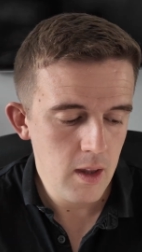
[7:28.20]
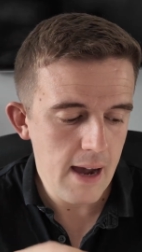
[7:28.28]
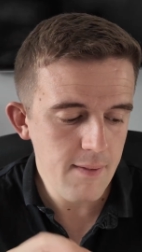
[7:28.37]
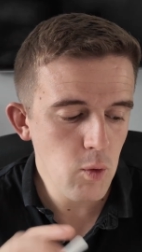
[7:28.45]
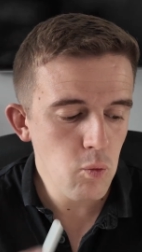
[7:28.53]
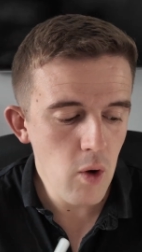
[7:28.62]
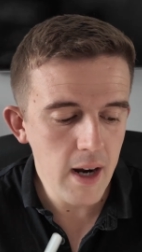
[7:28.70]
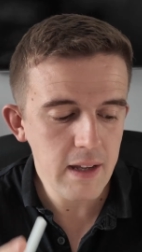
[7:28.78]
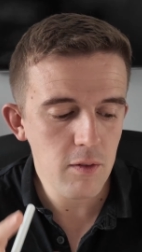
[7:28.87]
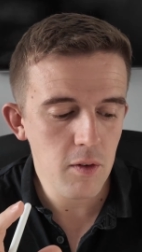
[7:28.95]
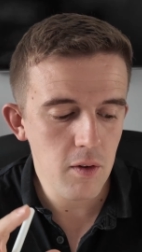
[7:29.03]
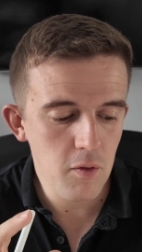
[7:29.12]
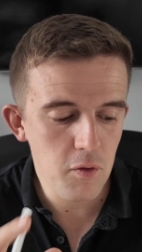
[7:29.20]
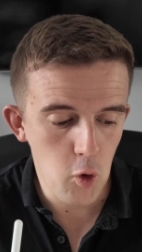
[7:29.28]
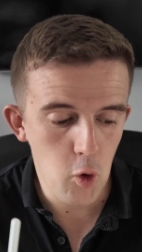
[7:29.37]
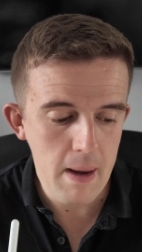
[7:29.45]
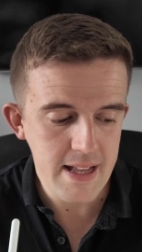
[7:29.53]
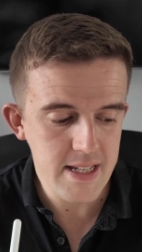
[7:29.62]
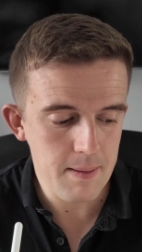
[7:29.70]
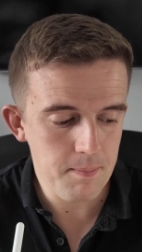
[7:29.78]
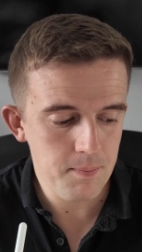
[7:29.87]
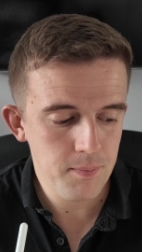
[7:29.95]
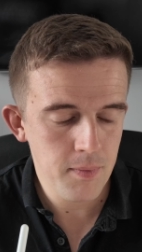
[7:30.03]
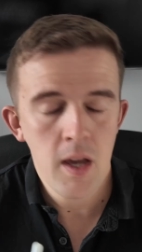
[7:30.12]
having the right formatting.
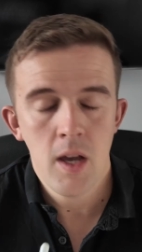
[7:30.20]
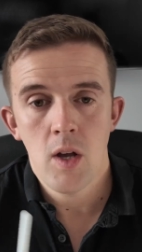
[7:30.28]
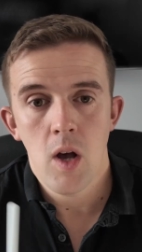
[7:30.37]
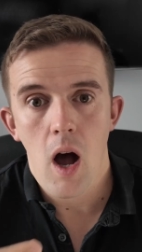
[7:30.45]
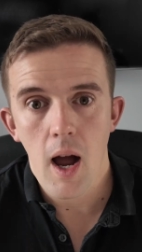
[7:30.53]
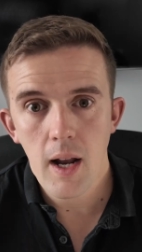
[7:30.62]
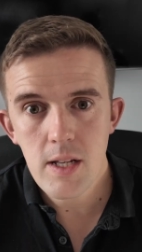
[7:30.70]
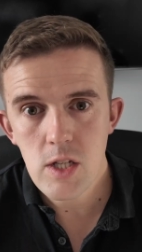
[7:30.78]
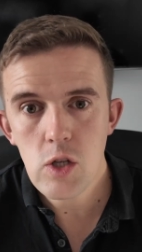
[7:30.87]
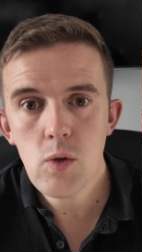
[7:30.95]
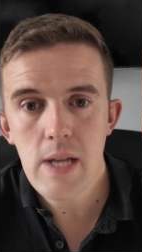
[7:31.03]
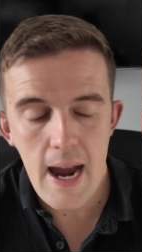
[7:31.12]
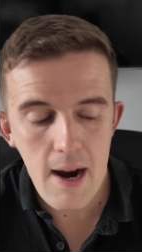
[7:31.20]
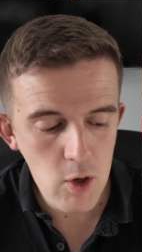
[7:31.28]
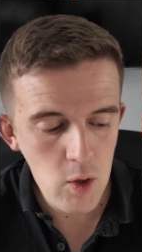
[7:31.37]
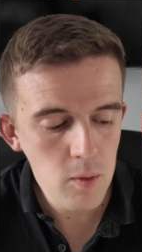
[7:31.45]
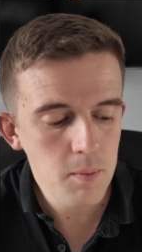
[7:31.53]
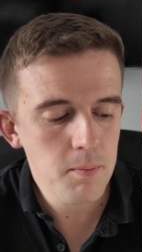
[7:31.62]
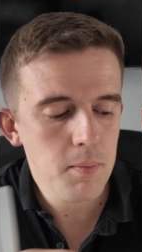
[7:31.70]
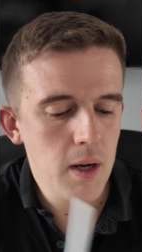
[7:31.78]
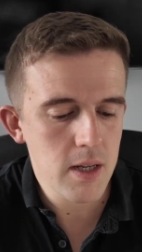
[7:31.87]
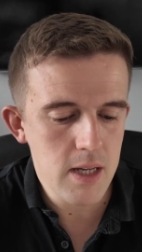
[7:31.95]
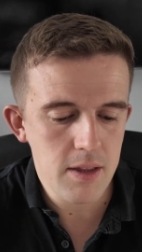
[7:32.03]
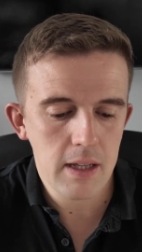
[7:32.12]
I like to use Arial
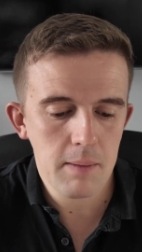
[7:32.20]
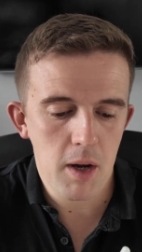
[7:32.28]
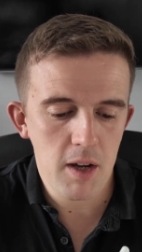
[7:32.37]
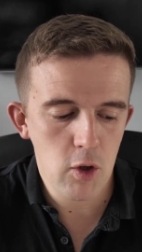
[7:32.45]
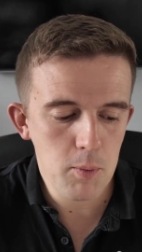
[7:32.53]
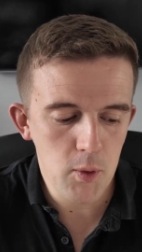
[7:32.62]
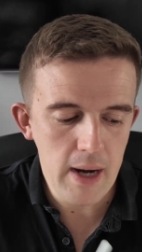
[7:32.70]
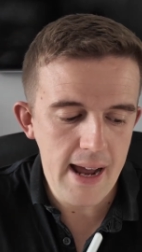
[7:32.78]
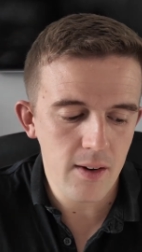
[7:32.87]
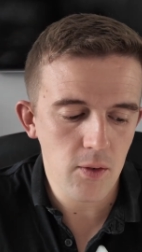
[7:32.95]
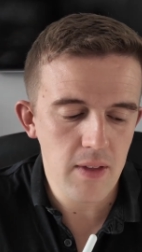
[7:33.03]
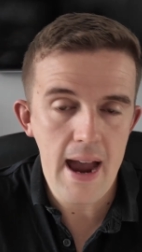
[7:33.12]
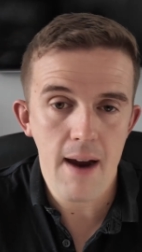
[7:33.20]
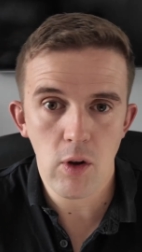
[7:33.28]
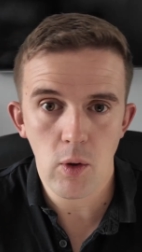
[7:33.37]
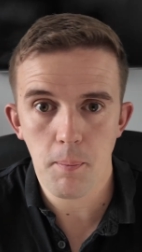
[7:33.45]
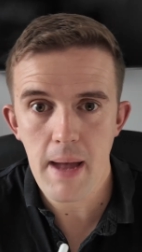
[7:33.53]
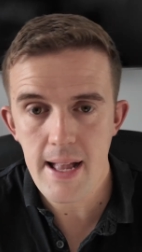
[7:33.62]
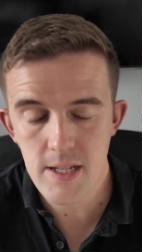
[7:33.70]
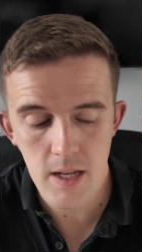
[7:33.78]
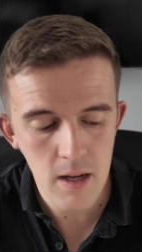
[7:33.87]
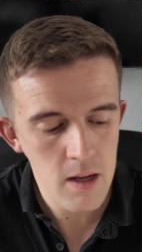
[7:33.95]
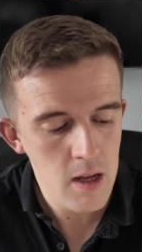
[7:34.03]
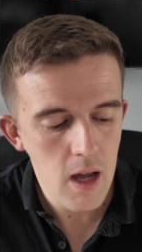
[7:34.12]
because I think my viewboard handles Arial better.